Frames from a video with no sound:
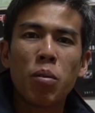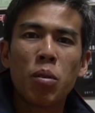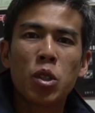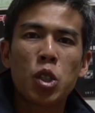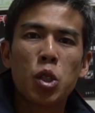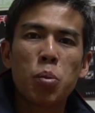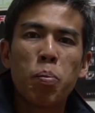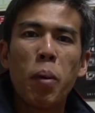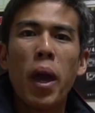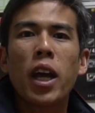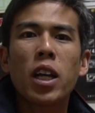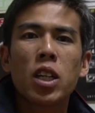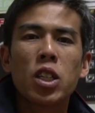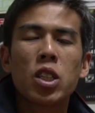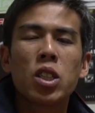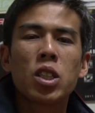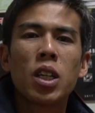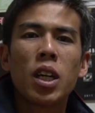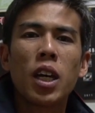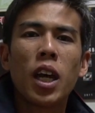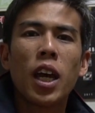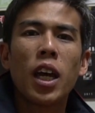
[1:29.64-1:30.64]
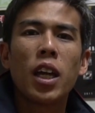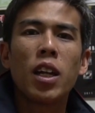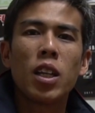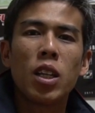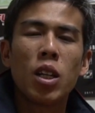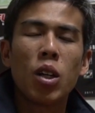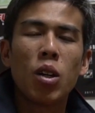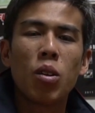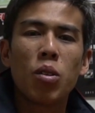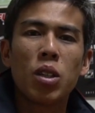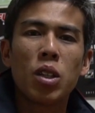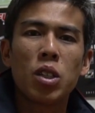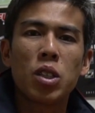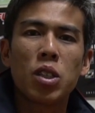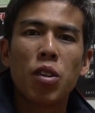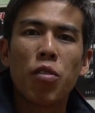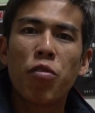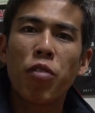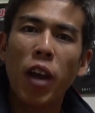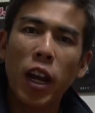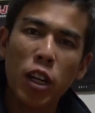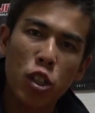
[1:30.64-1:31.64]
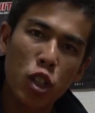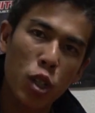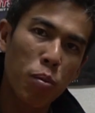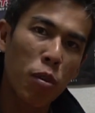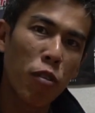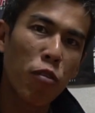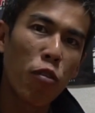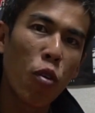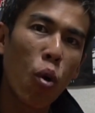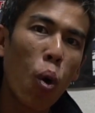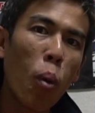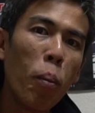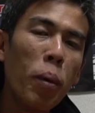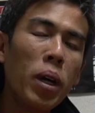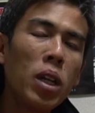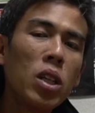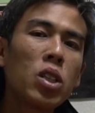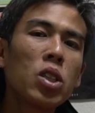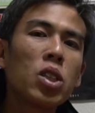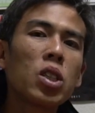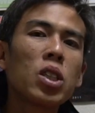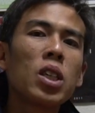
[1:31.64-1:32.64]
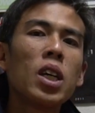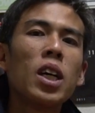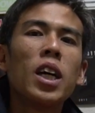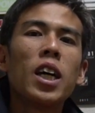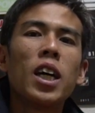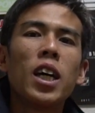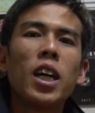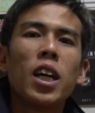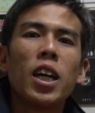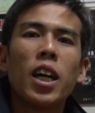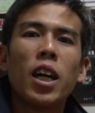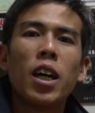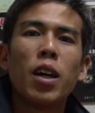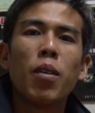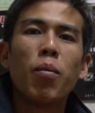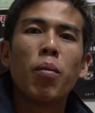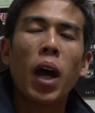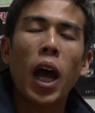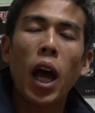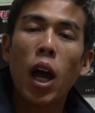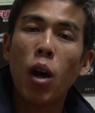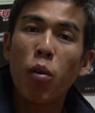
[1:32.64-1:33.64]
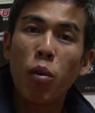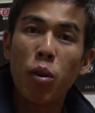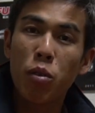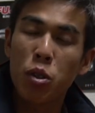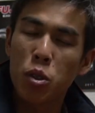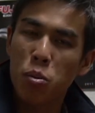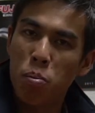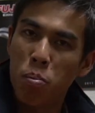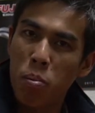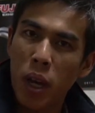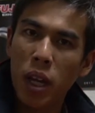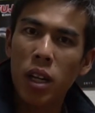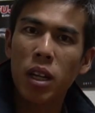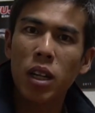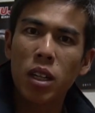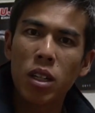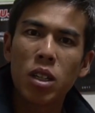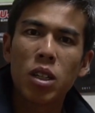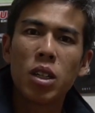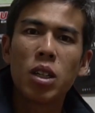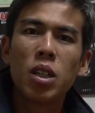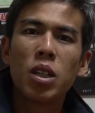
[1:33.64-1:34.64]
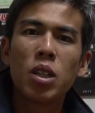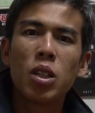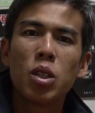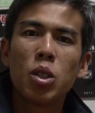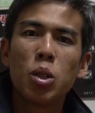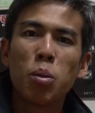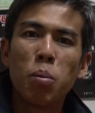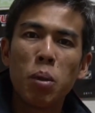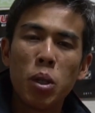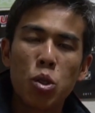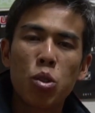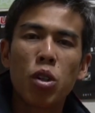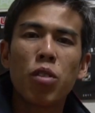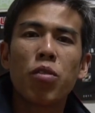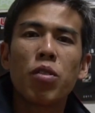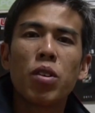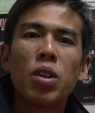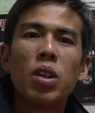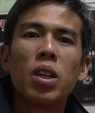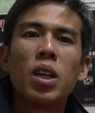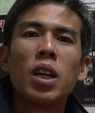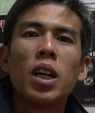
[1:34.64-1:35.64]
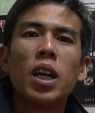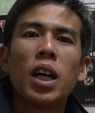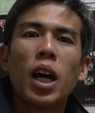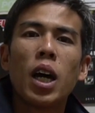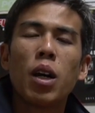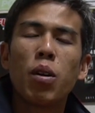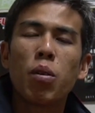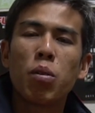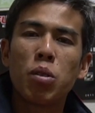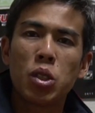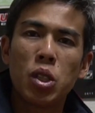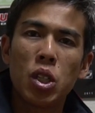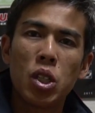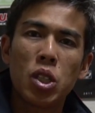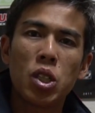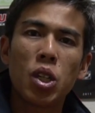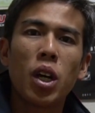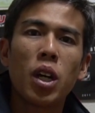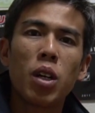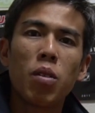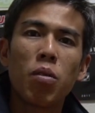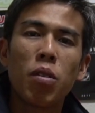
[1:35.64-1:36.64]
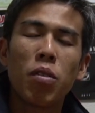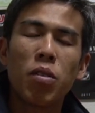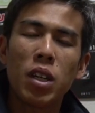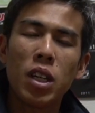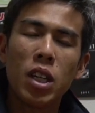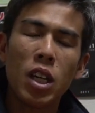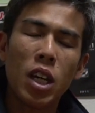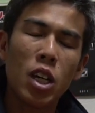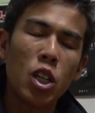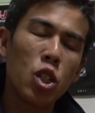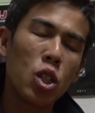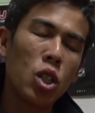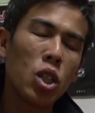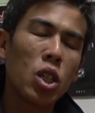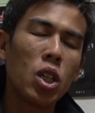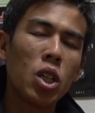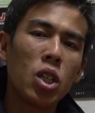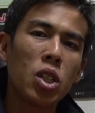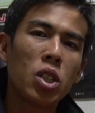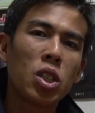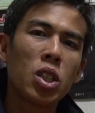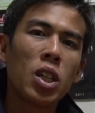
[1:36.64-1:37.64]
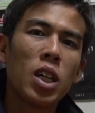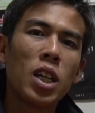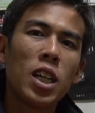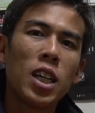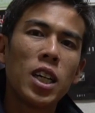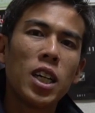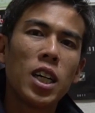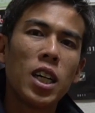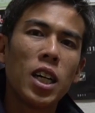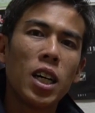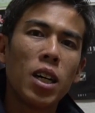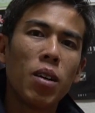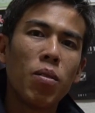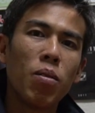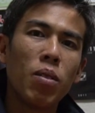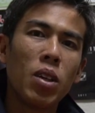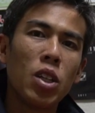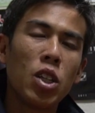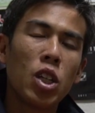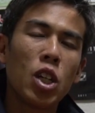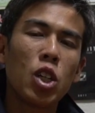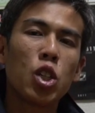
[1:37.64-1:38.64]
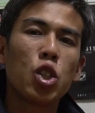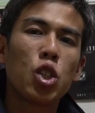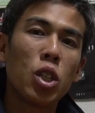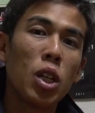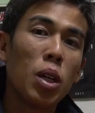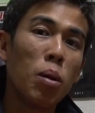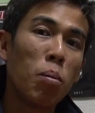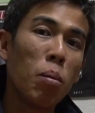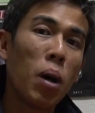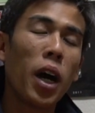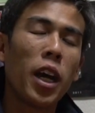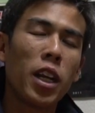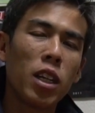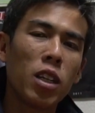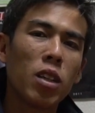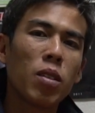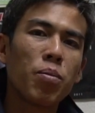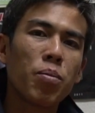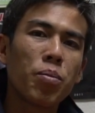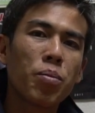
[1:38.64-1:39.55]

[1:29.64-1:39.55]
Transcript: specs and, you know, just the factory performance, how it was meant to be driven, how it was designed with the engineer's intention in mind.